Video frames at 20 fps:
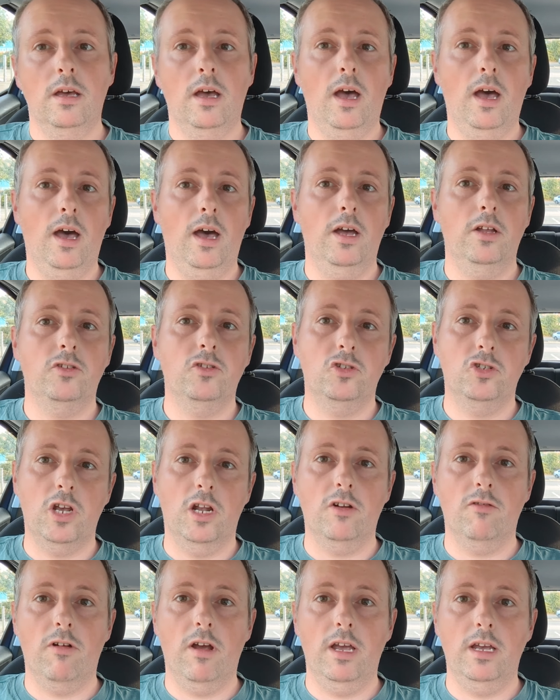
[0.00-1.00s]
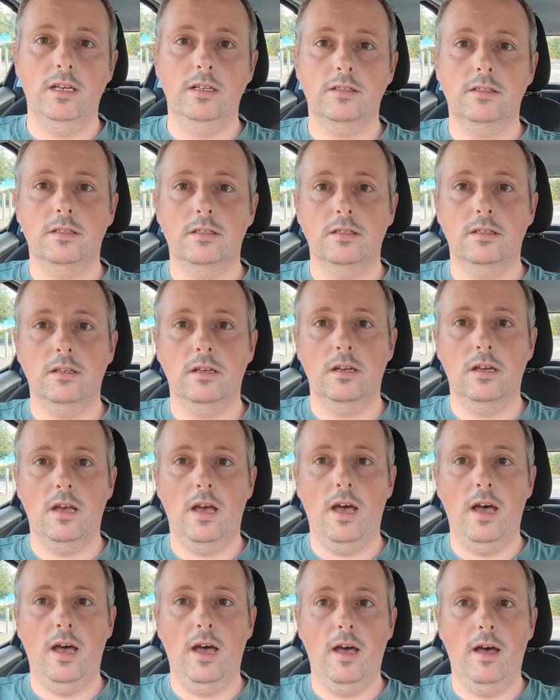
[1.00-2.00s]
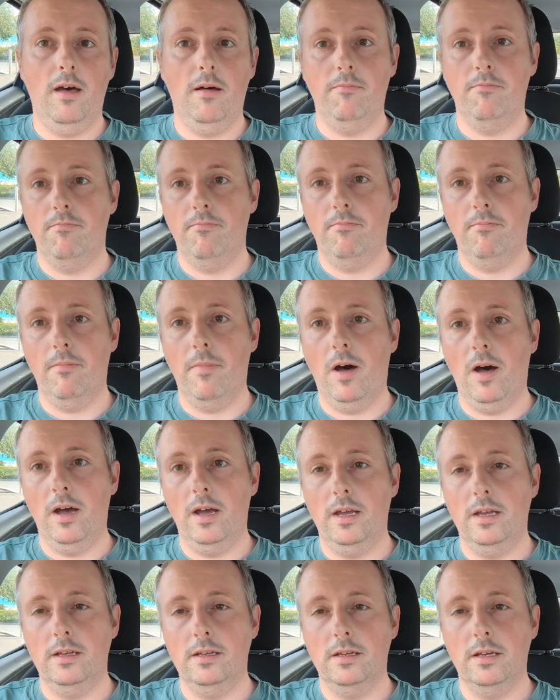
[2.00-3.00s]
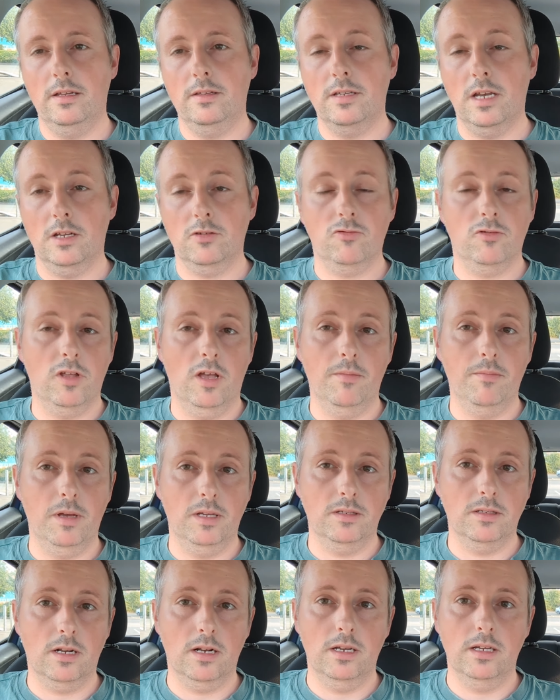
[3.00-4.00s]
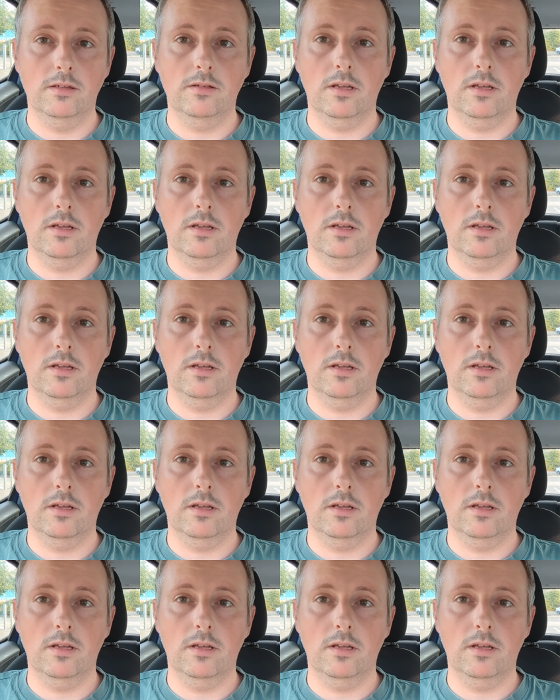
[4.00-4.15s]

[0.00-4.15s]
to generate my tax return, basically.